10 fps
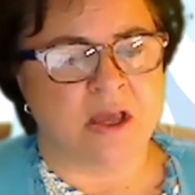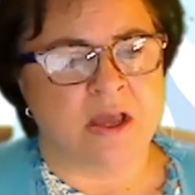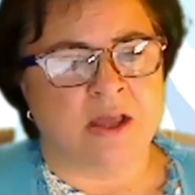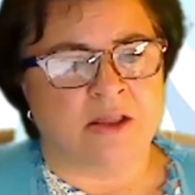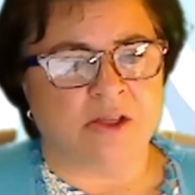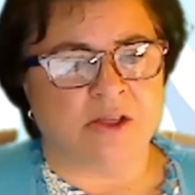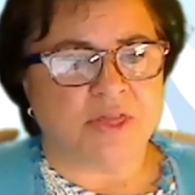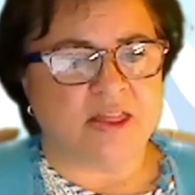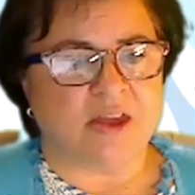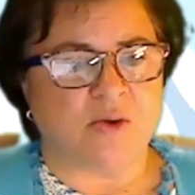The other
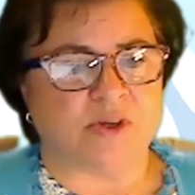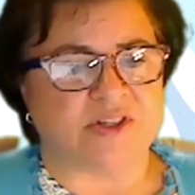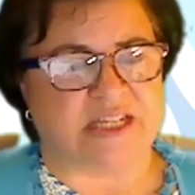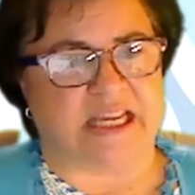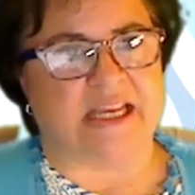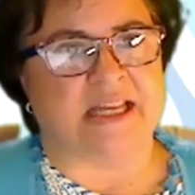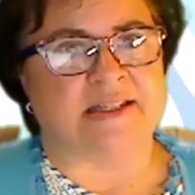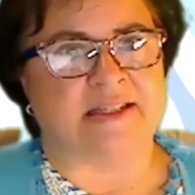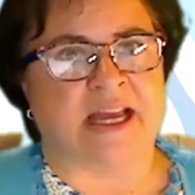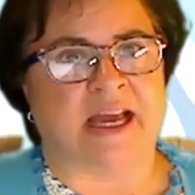thing that we're seeing
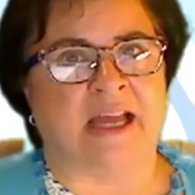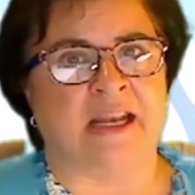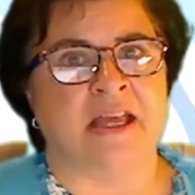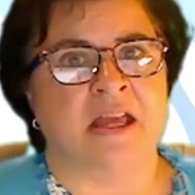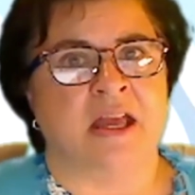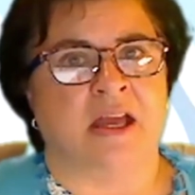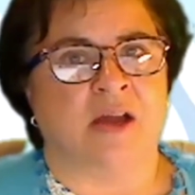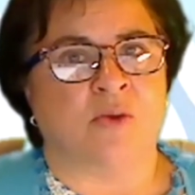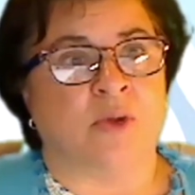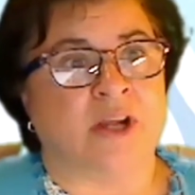is that
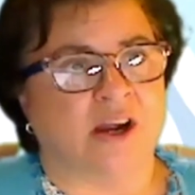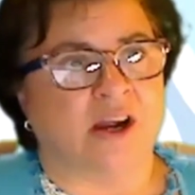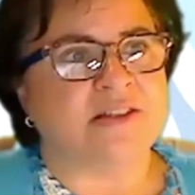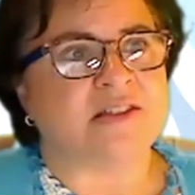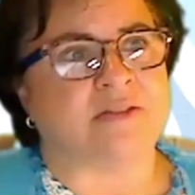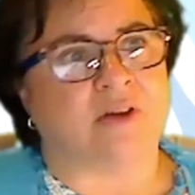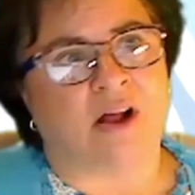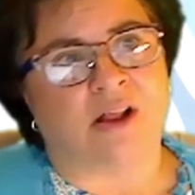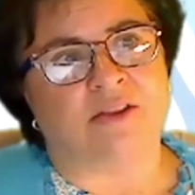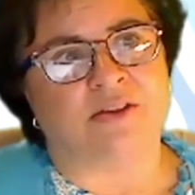regardless of
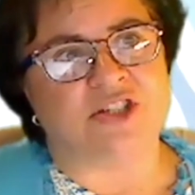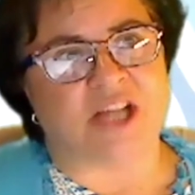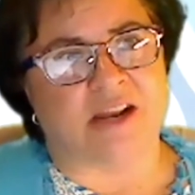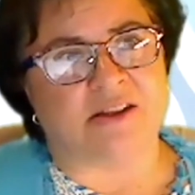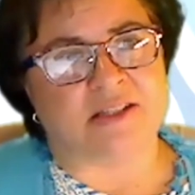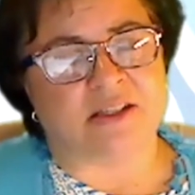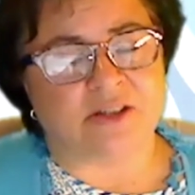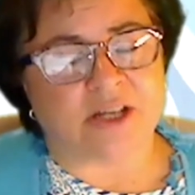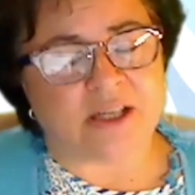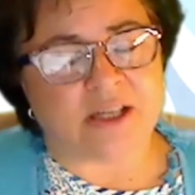all the channels that
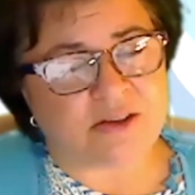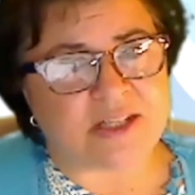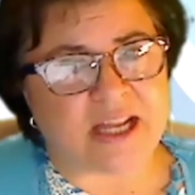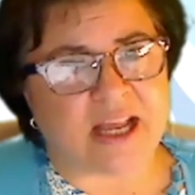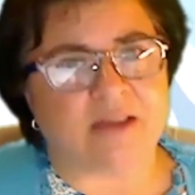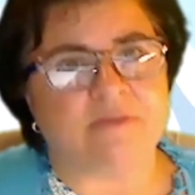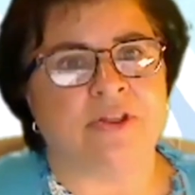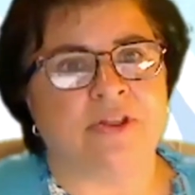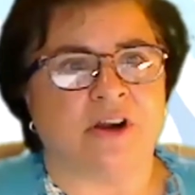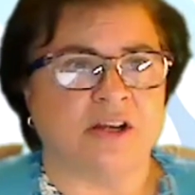credit unions have,
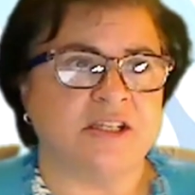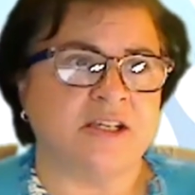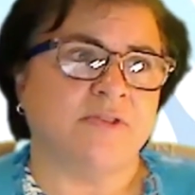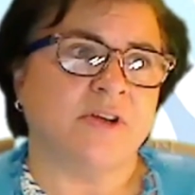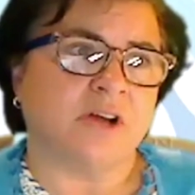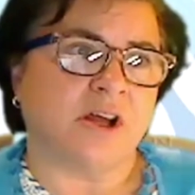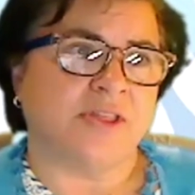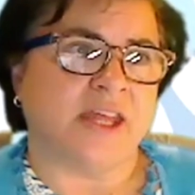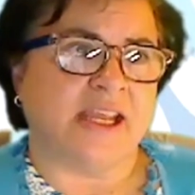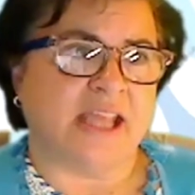there are different
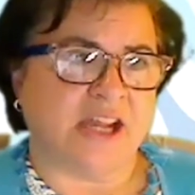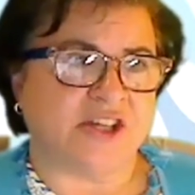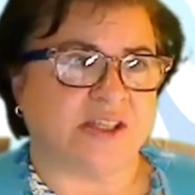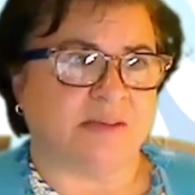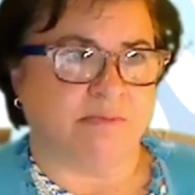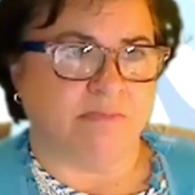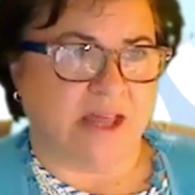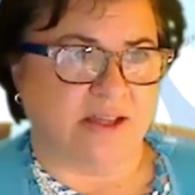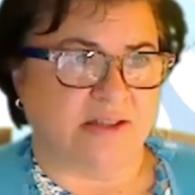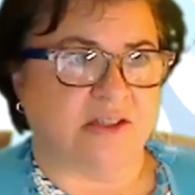authentication
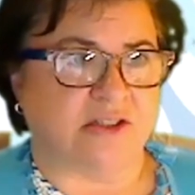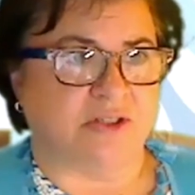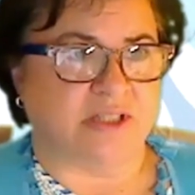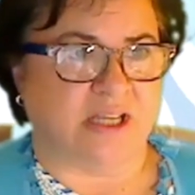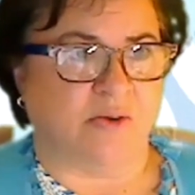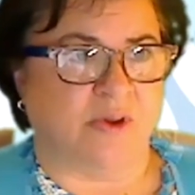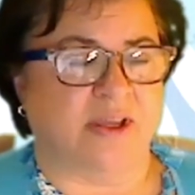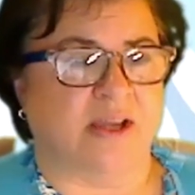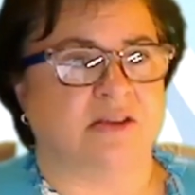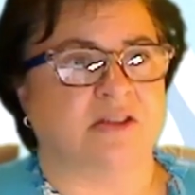methods associated with
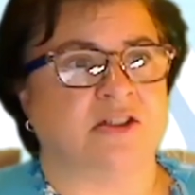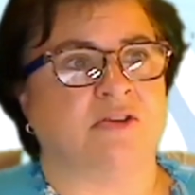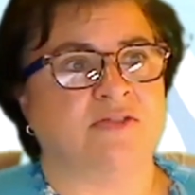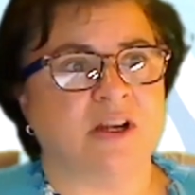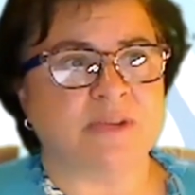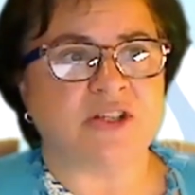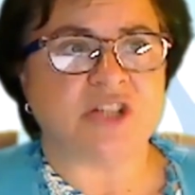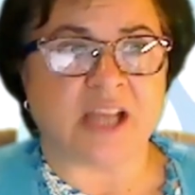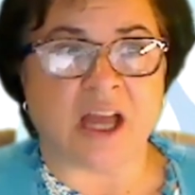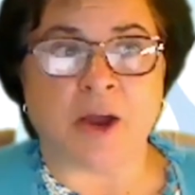that. So it's very much
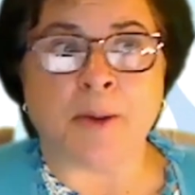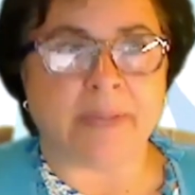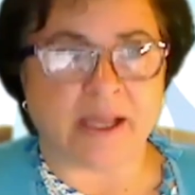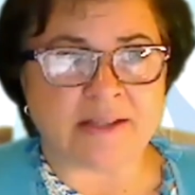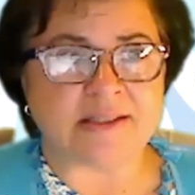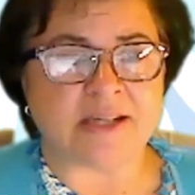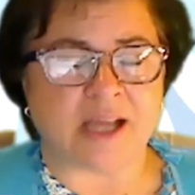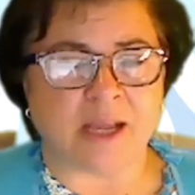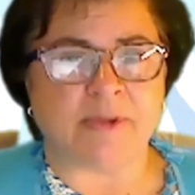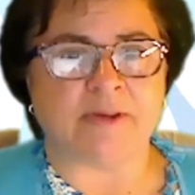account-based
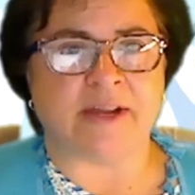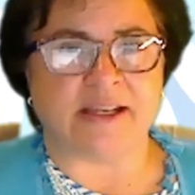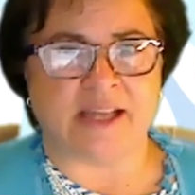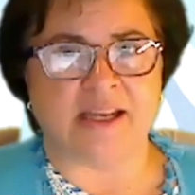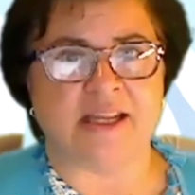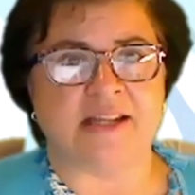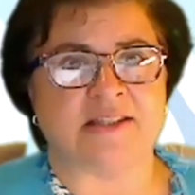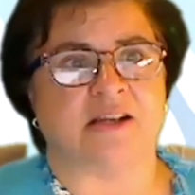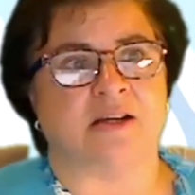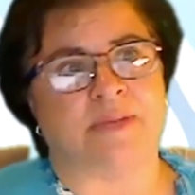type of identities
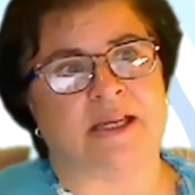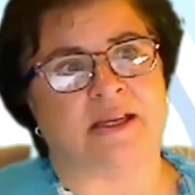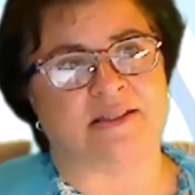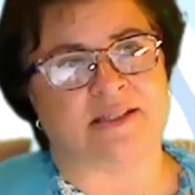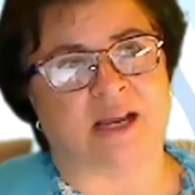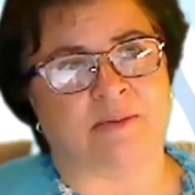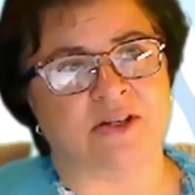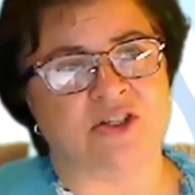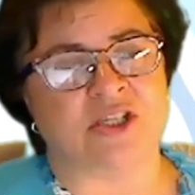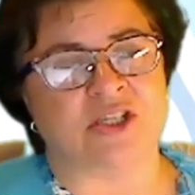that are being
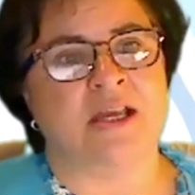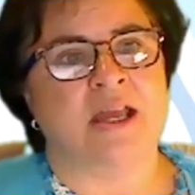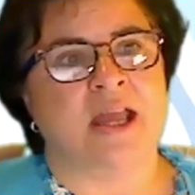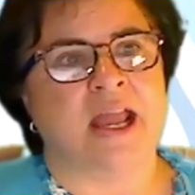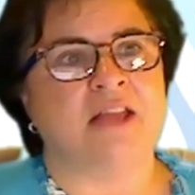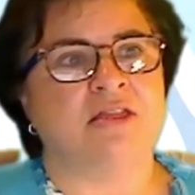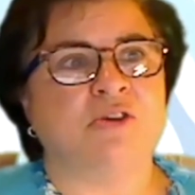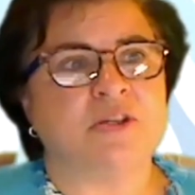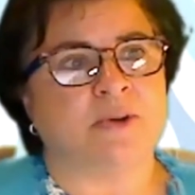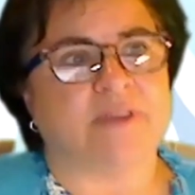established. And
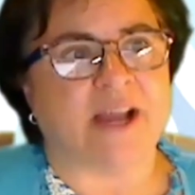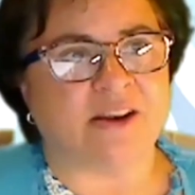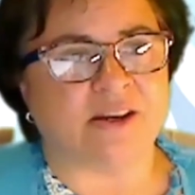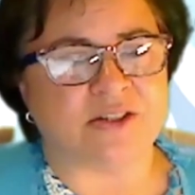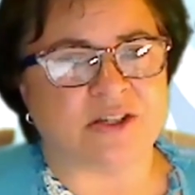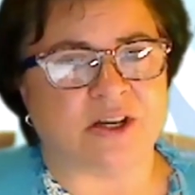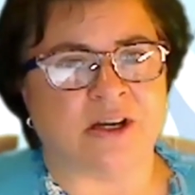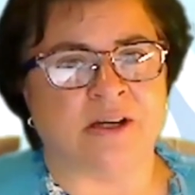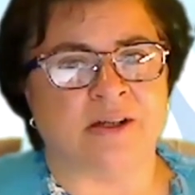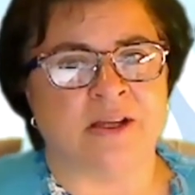those providers
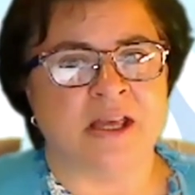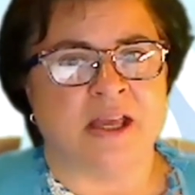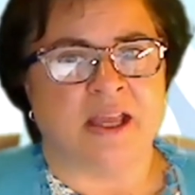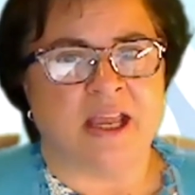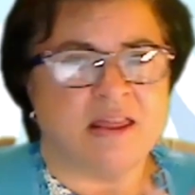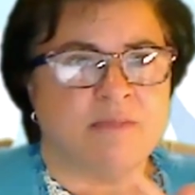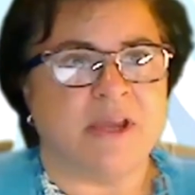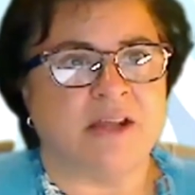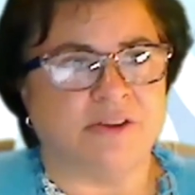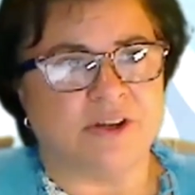are in the
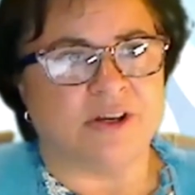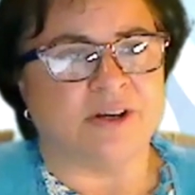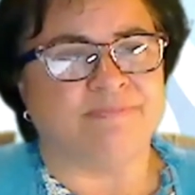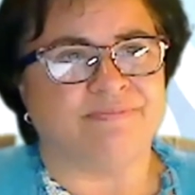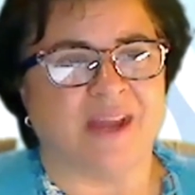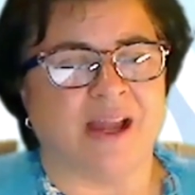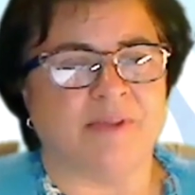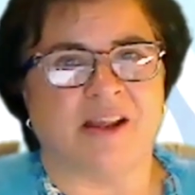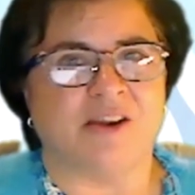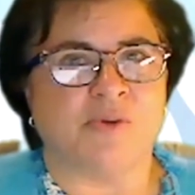middle.
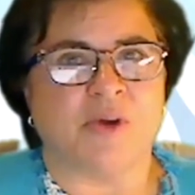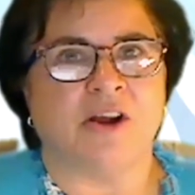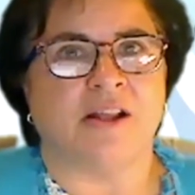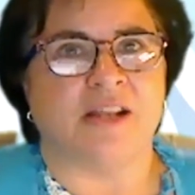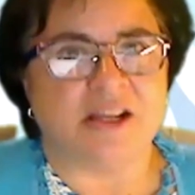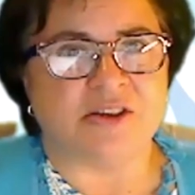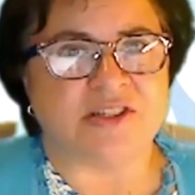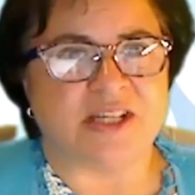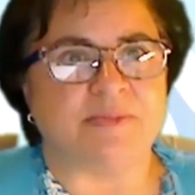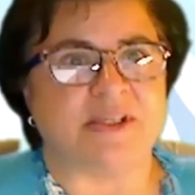I don't want to call it
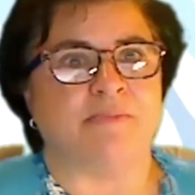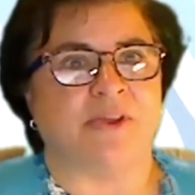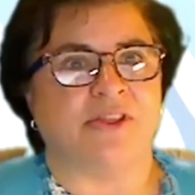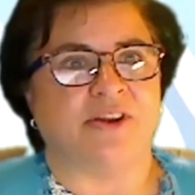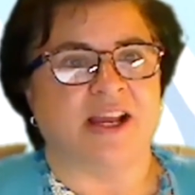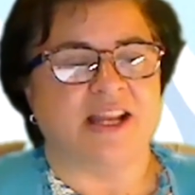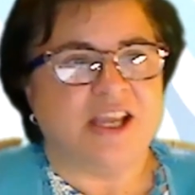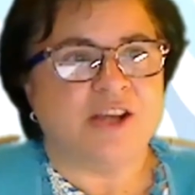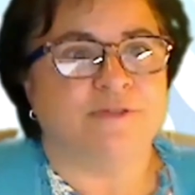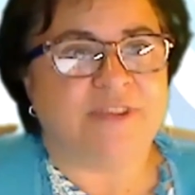intercepting, but they're kind of
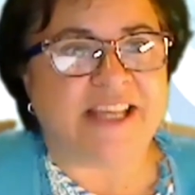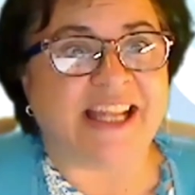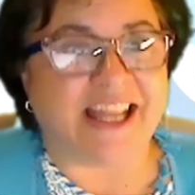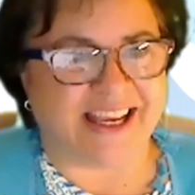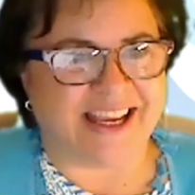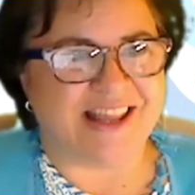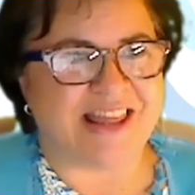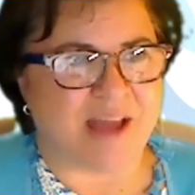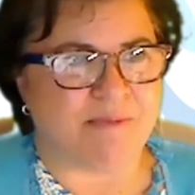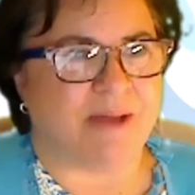intervening in
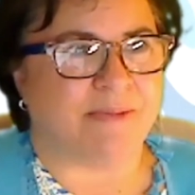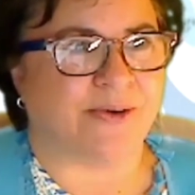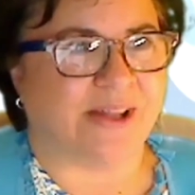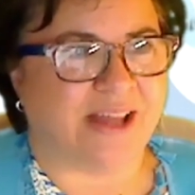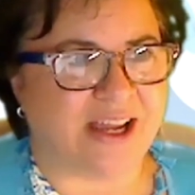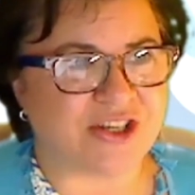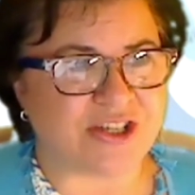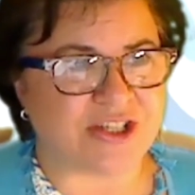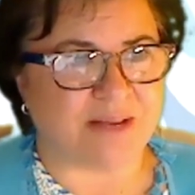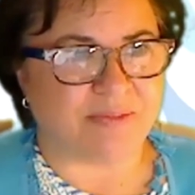that member
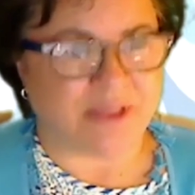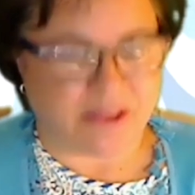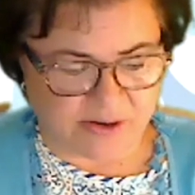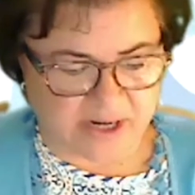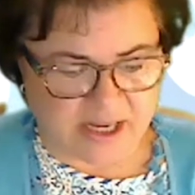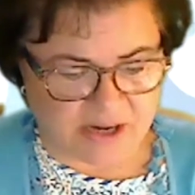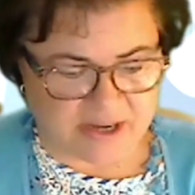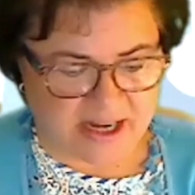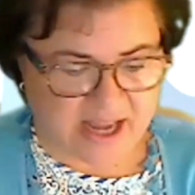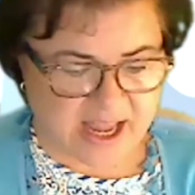relationship that the credit
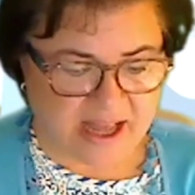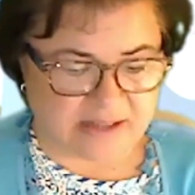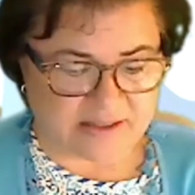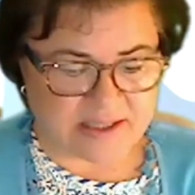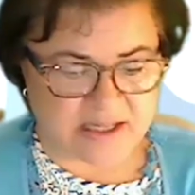union has.